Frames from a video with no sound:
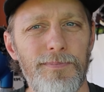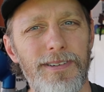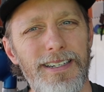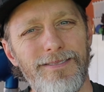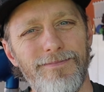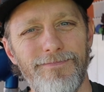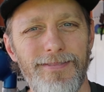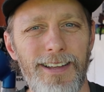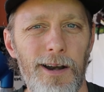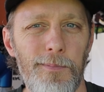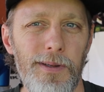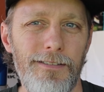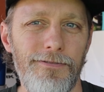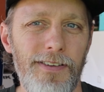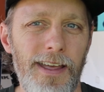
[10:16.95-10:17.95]
but not a
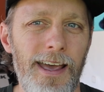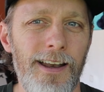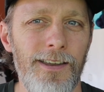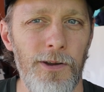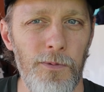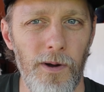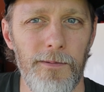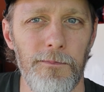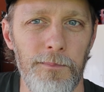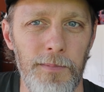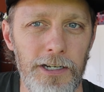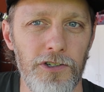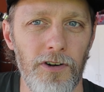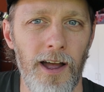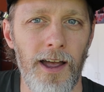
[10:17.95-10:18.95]
big fan. You want
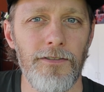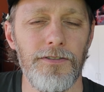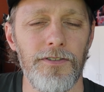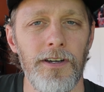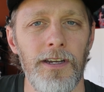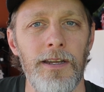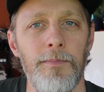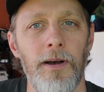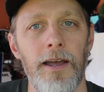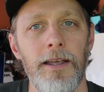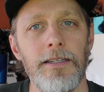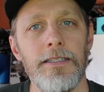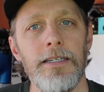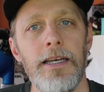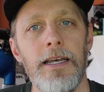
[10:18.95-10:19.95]
mid-drives for
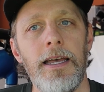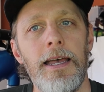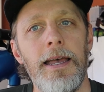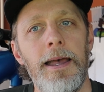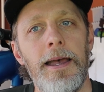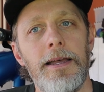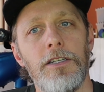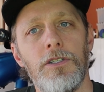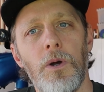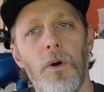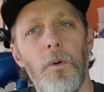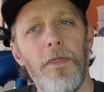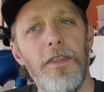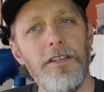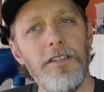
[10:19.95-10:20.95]
e-bikes.
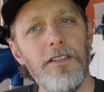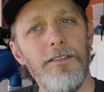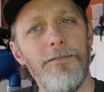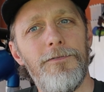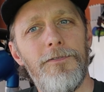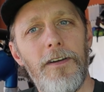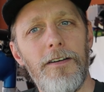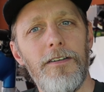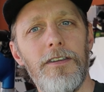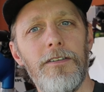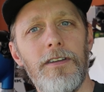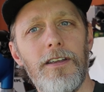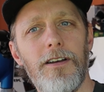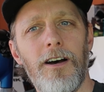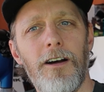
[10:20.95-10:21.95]
So this is a very
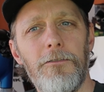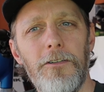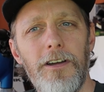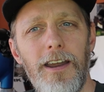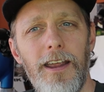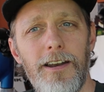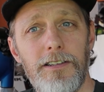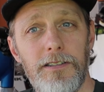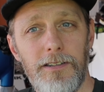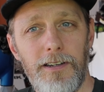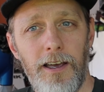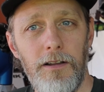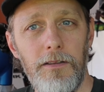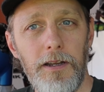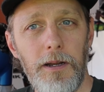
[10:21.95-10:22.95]
unique offering, and it's
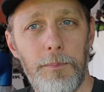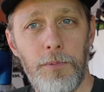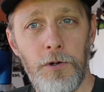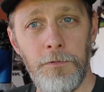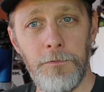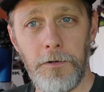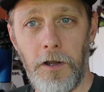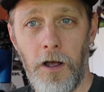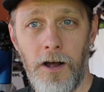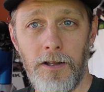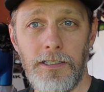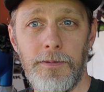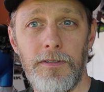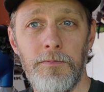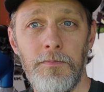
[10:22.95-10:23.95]
kind of like a proof of
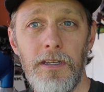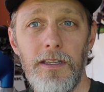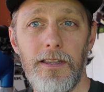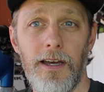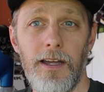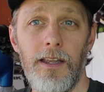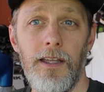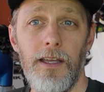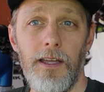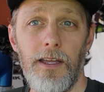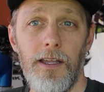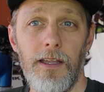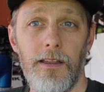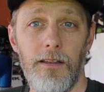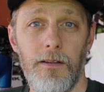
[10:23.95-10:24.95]
concept to me that
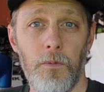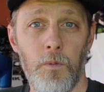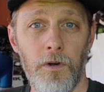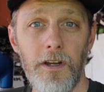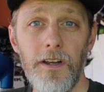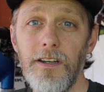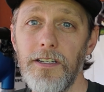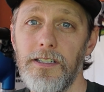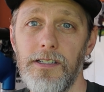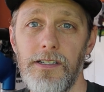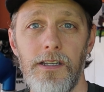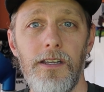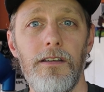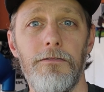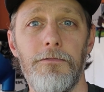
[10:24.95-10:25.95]
we're gonna
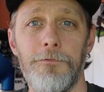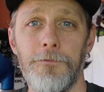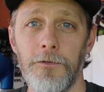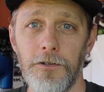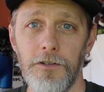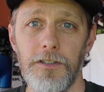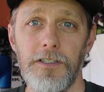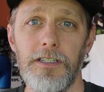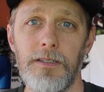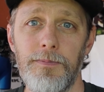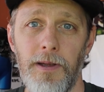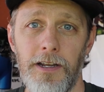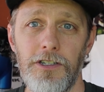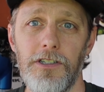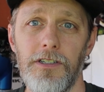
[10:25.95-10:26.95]
see full
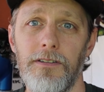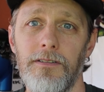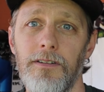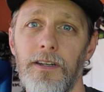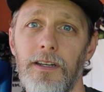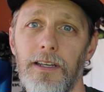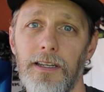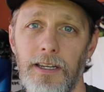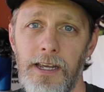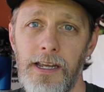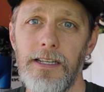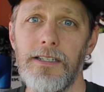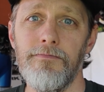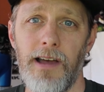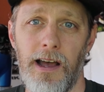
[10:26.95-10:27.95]
suspension
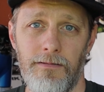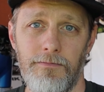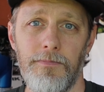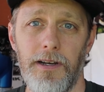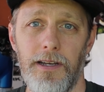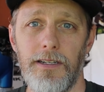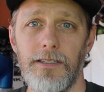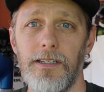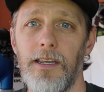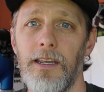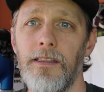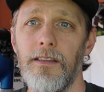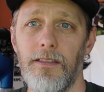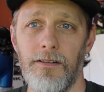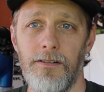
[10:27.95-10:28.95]
kids mountain bikes
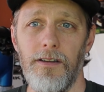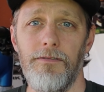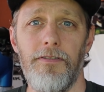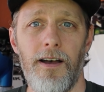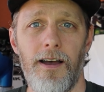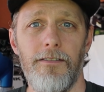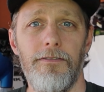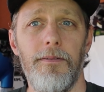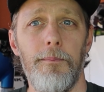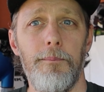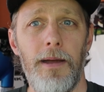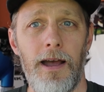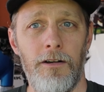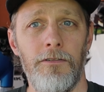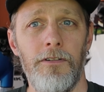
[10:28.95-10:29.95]
in the
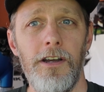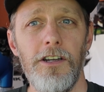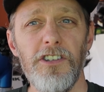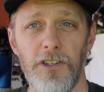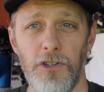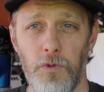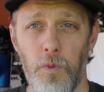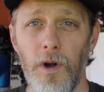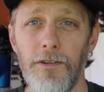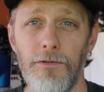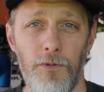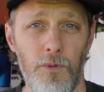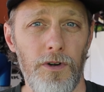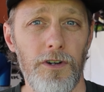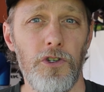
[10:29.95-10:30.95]
35-pound range and
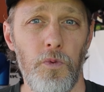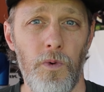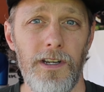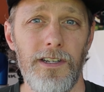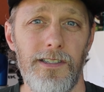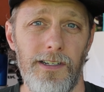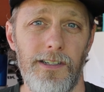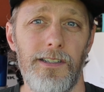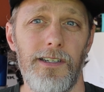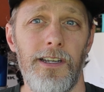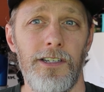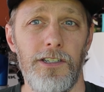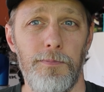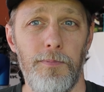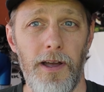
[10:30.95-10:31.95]
24 and
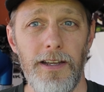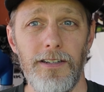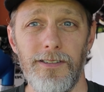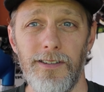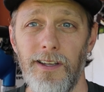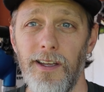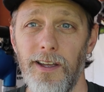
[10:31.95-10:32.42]
26-inch bikes